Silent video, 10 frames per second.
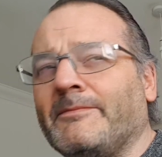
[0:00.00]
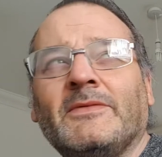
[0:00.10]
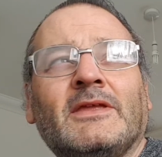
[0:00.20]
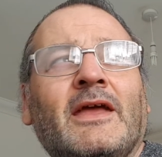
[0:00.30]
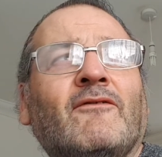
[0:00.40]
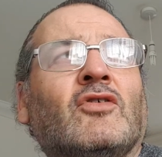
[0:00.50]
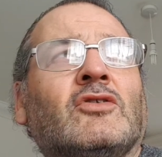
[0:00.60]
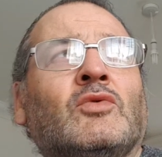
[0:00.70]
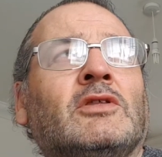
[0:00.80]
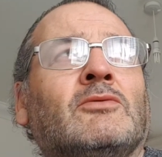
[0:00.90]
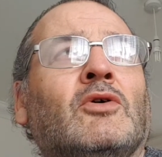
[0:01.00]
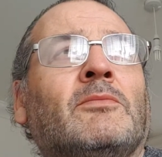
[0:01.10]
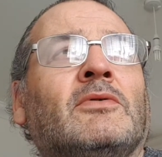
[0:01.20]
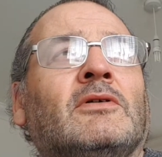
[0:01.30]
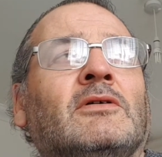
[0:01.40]
yeah, I've got the window
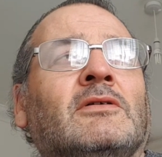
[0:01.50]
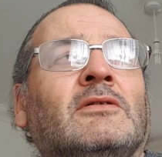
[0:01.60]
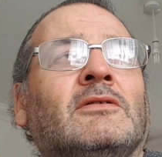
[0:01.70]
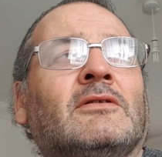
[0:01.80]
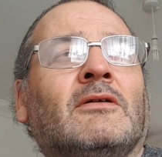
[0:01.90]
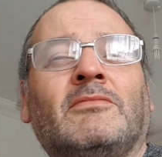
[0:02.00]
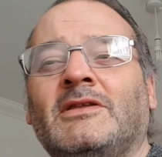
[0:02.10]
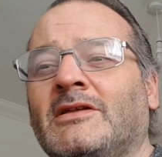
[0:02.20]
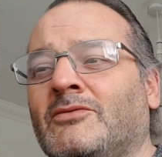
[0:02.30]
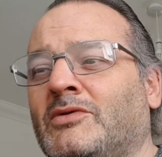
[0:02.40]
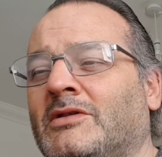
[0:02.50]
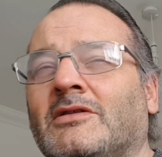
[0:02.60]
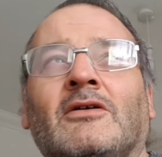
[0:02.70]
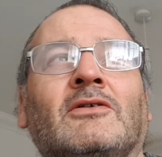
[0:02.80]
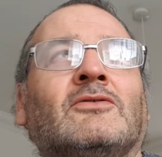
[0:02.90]
open, I'm near the
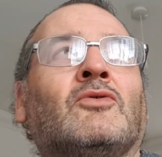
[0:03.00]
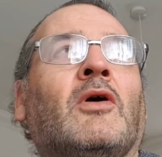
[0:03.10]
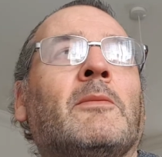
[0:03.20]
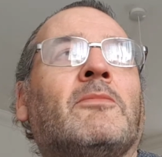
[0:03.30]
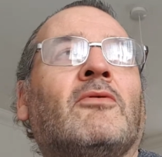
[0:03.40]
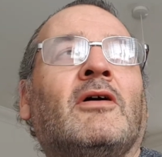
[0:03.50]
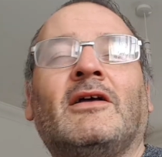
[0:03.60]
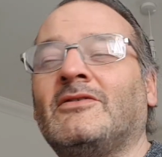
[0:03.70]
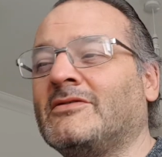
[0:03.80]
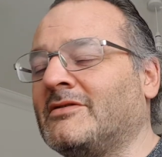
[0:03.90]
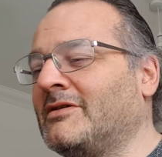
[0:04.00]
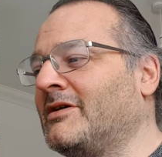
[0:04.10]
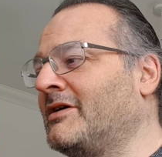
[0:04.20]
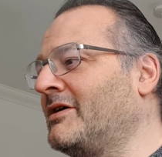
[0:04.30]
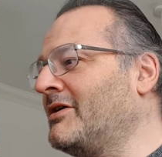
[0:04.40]
window, it's quite bright, it's
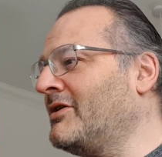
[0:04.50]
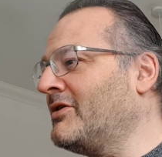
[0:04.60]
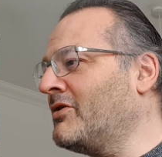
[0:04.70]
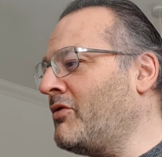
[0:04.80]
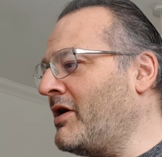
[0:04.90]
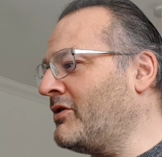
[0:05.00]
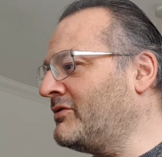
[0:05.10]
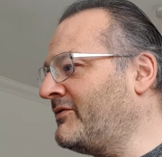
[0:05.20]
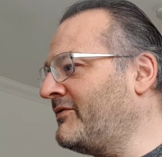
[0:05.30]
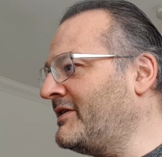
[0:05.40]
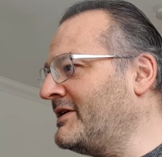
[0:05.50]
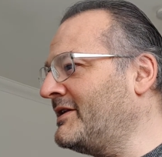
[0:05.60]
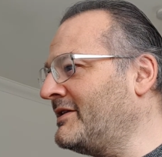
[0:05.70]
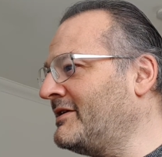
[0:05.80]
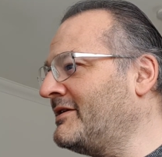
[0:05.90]
quite a good
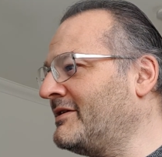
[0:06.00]
feeling,